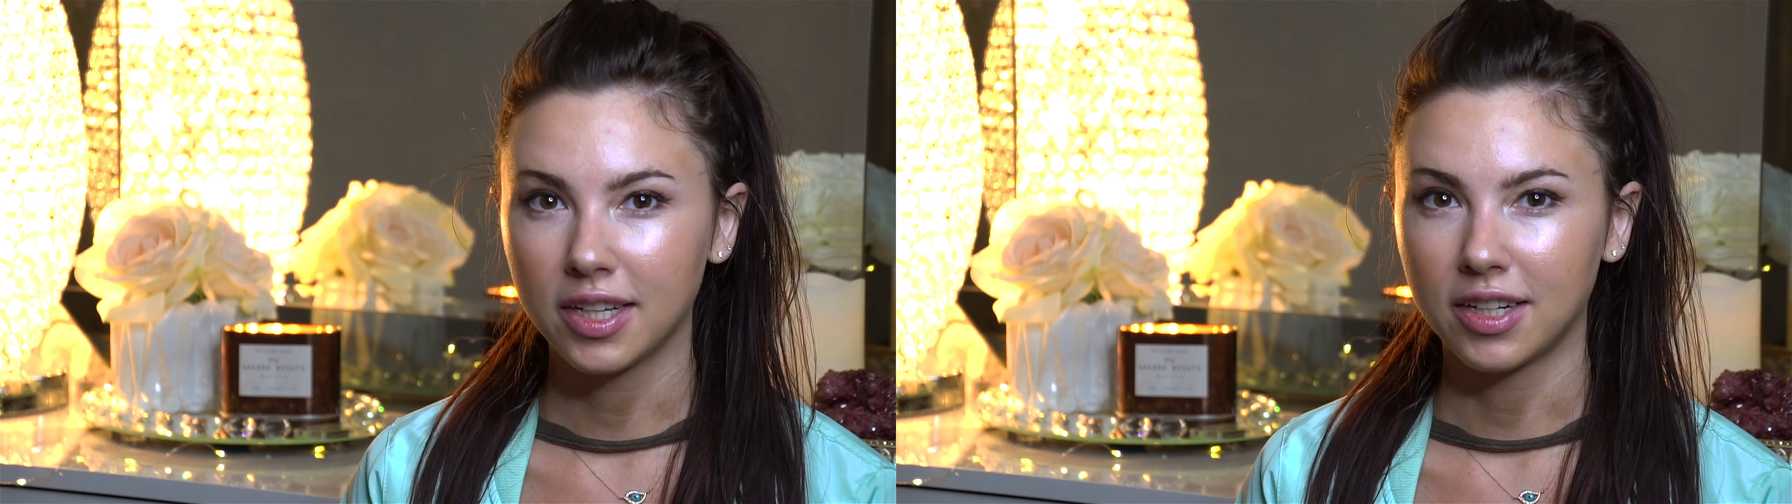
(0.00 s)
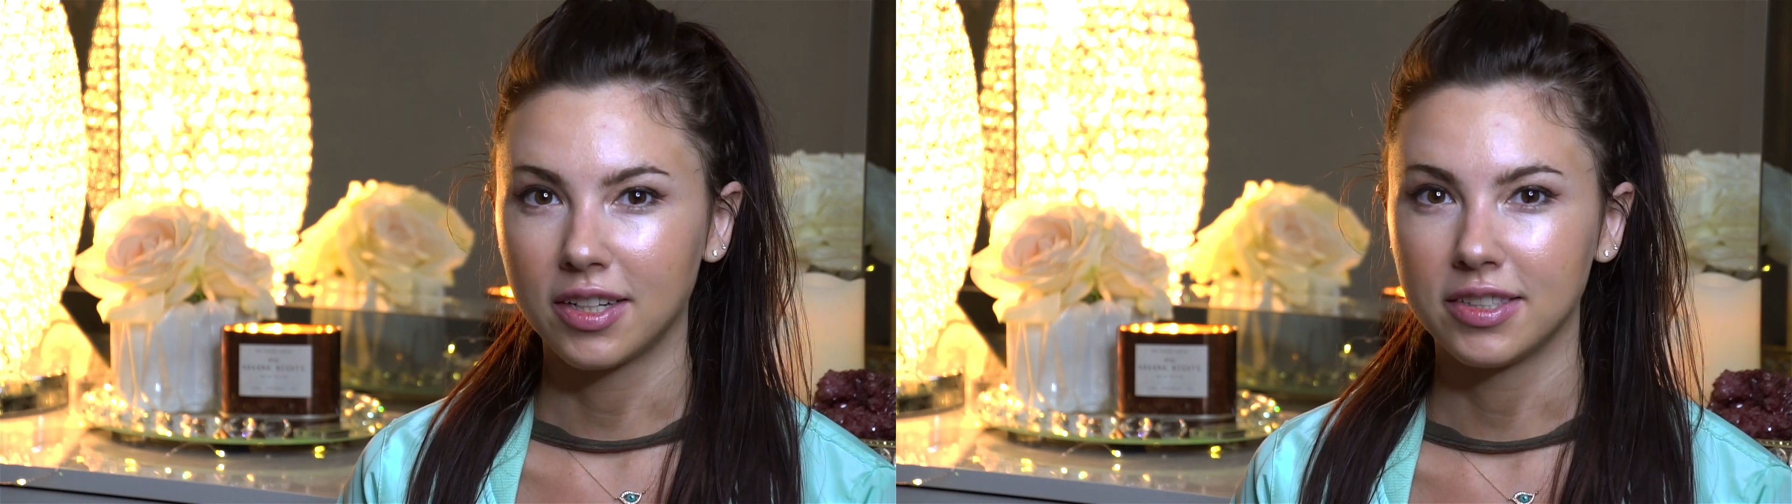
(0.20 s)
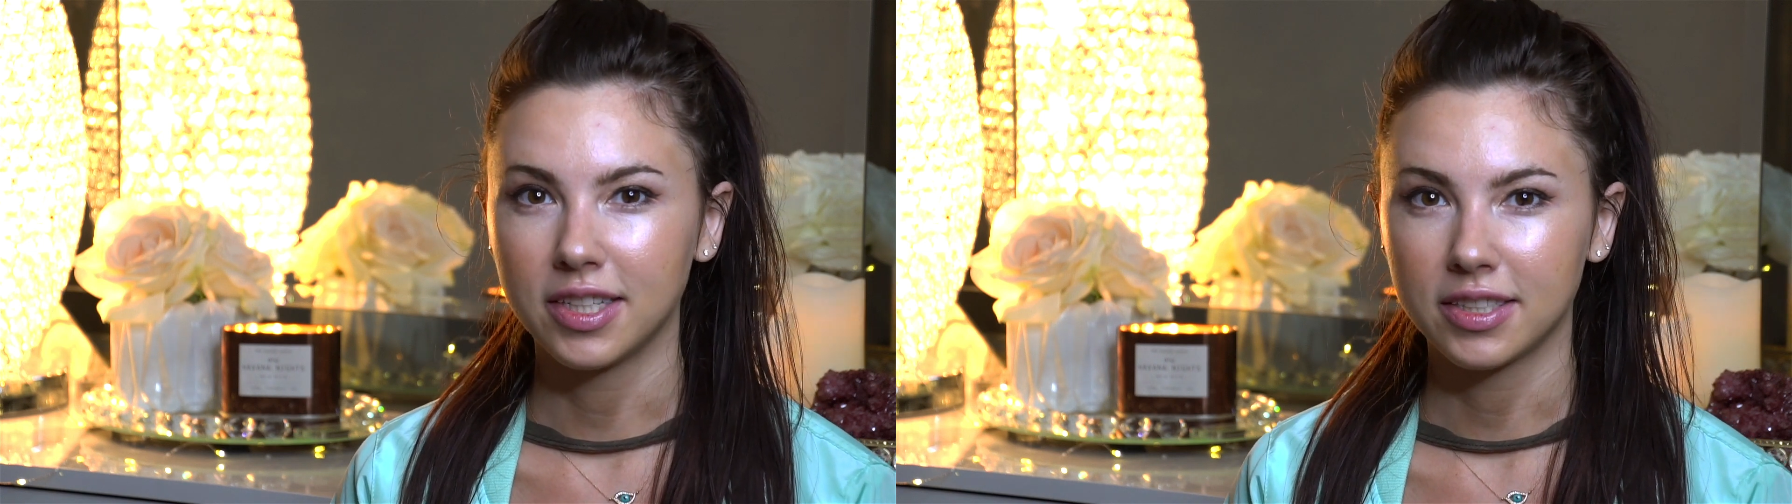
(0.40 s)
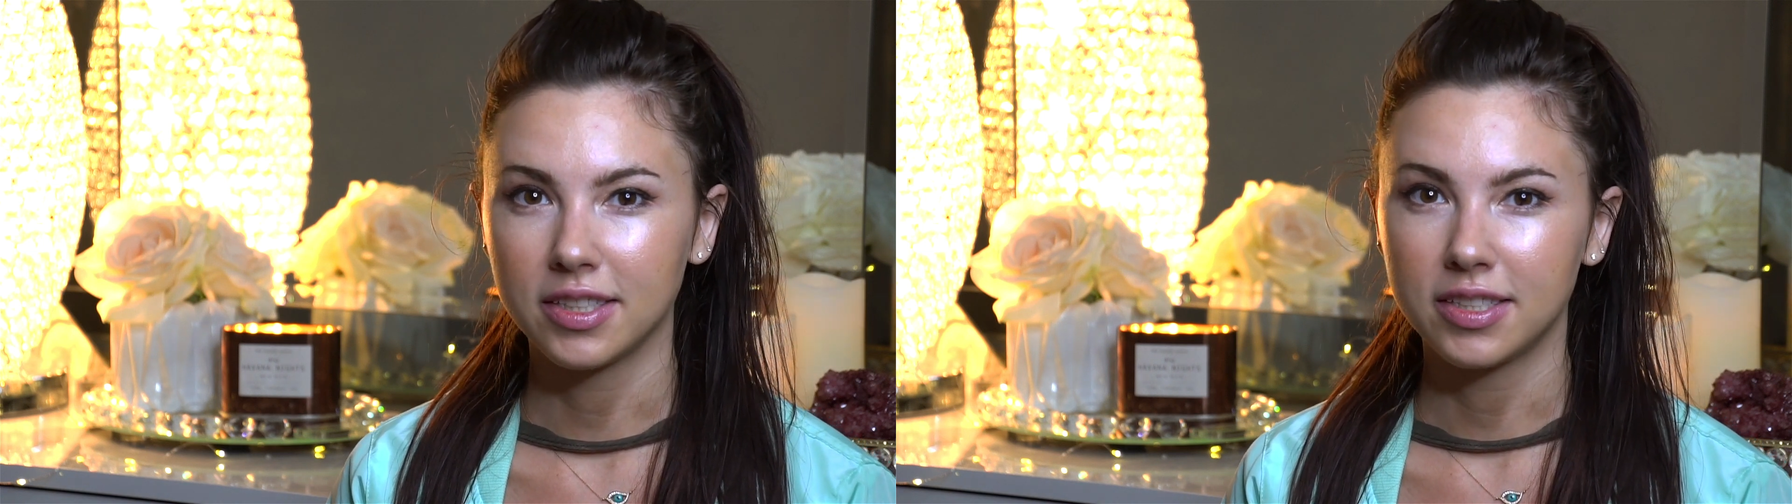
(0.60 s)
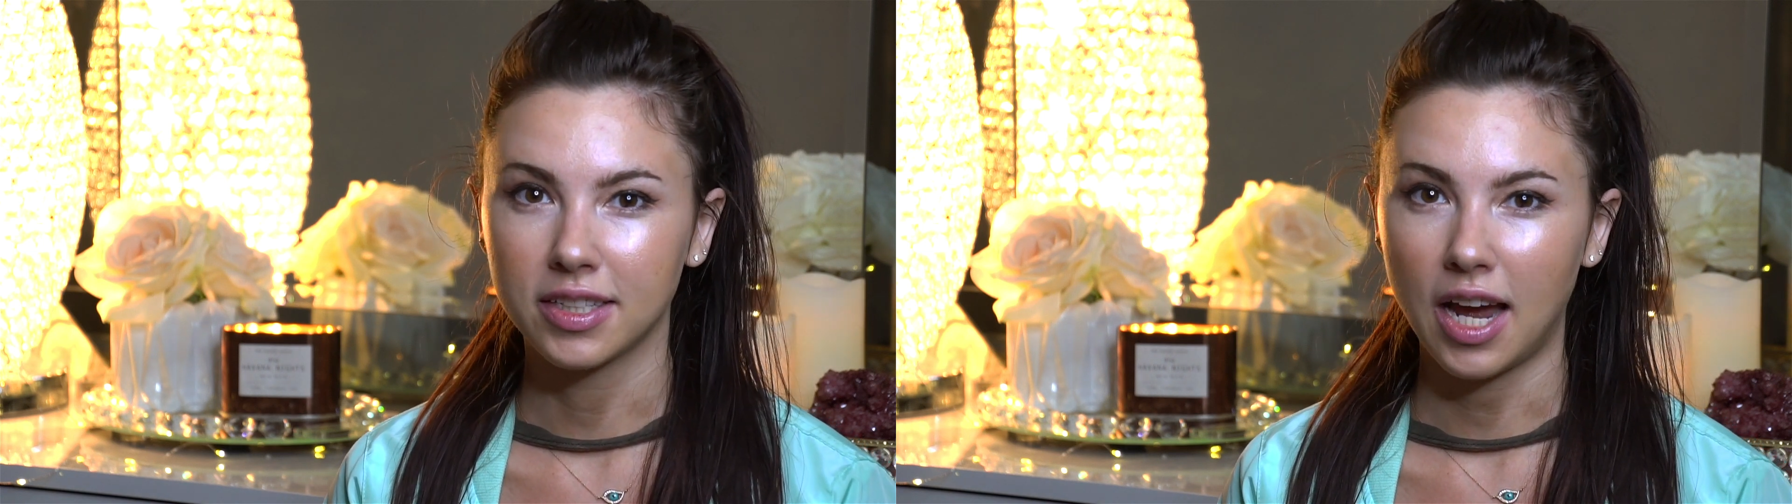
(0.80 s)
and are addicted to